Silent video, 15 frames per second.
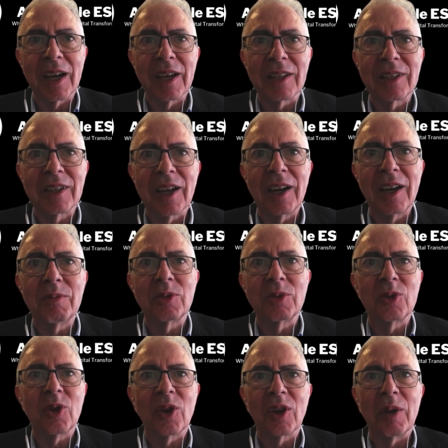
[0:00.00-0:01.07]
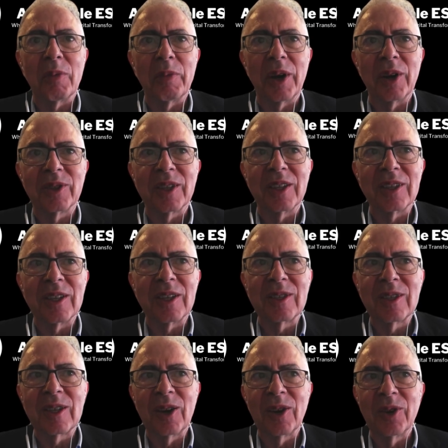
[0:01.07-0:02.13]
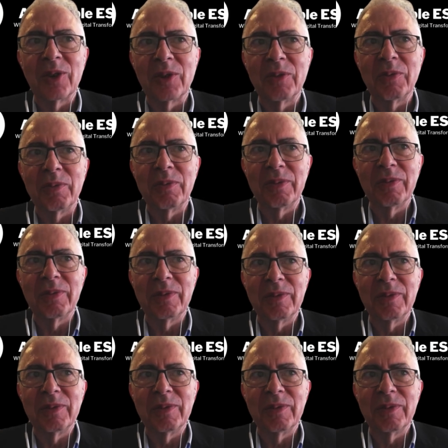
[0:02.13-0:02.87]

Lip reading: the right time to talk about it. It's so